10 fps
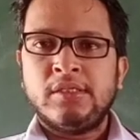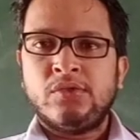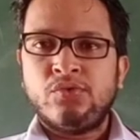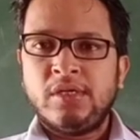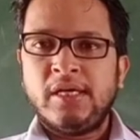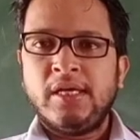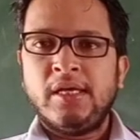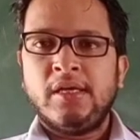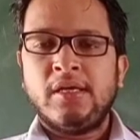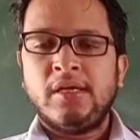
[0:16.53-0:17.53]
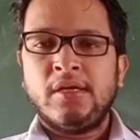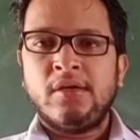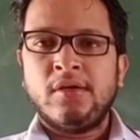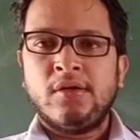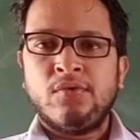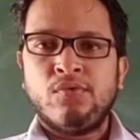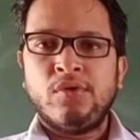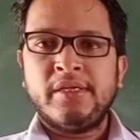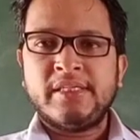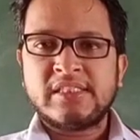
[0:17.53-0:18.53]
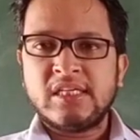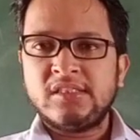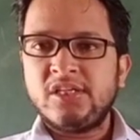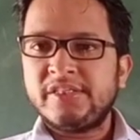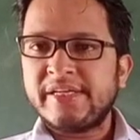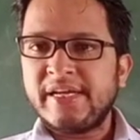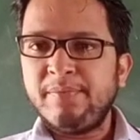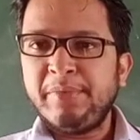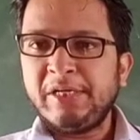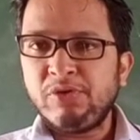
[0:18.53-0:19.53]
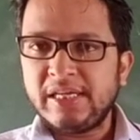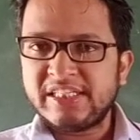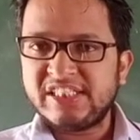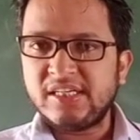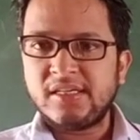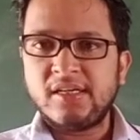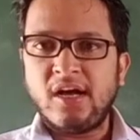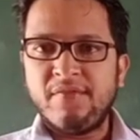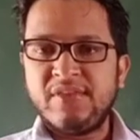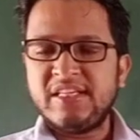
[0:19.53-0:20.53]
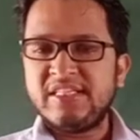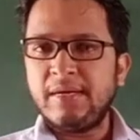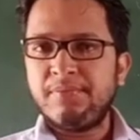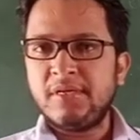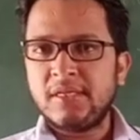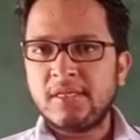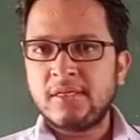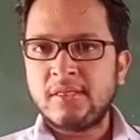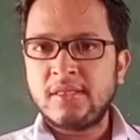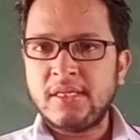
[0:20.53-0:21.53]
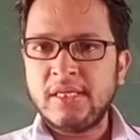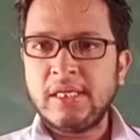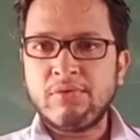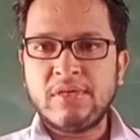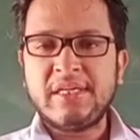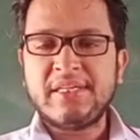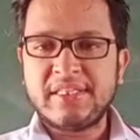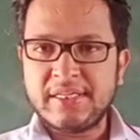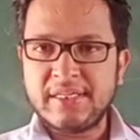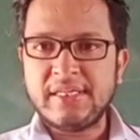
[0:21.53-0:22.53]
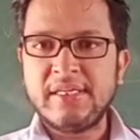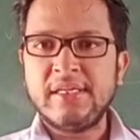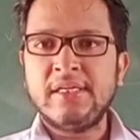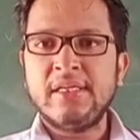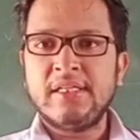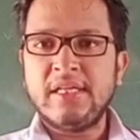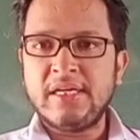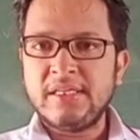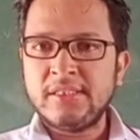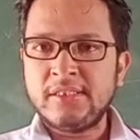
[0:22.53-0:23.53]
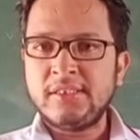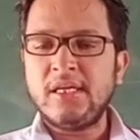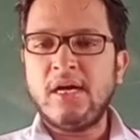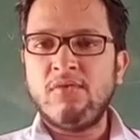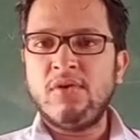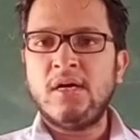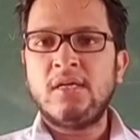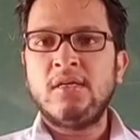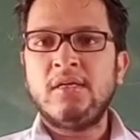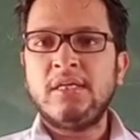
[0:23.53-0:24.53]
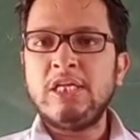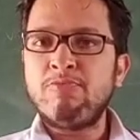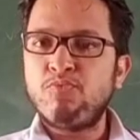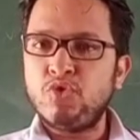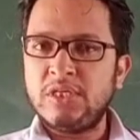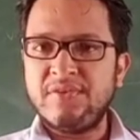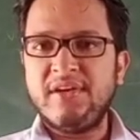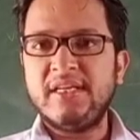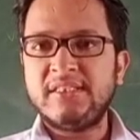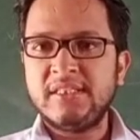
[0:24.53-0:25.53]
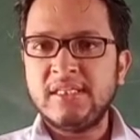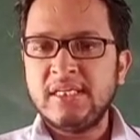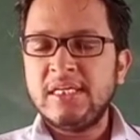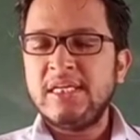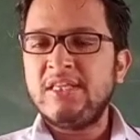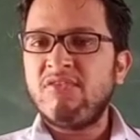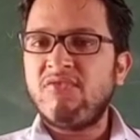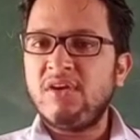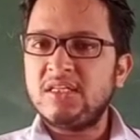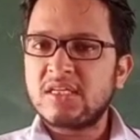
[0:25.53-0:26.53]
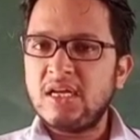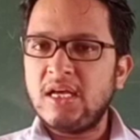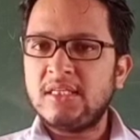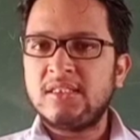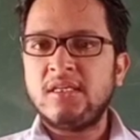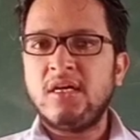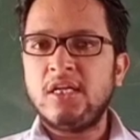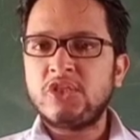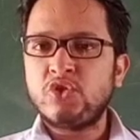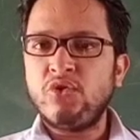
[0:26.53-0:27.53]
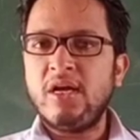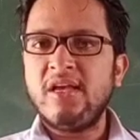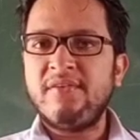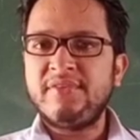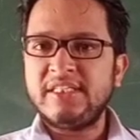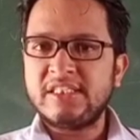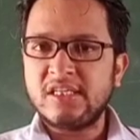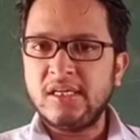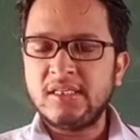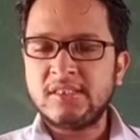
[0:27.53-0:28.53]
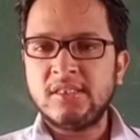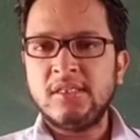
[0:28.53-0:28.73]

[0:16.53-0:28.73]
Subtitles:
today we will discuss the second video lecture of the chapter 3 unit 3, that is our input device. In the first class also I have discussed